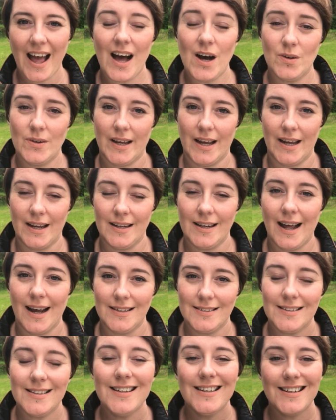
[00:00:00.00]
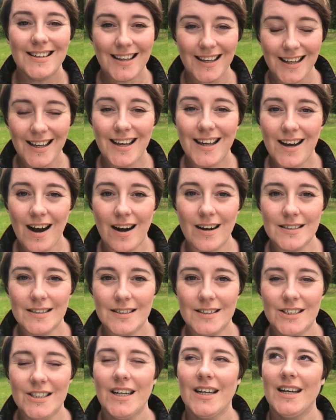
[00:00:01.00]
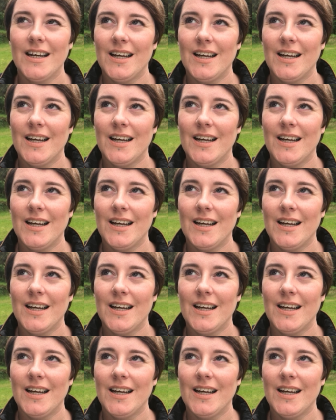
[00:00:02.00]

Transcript: okay lads, Key Cottage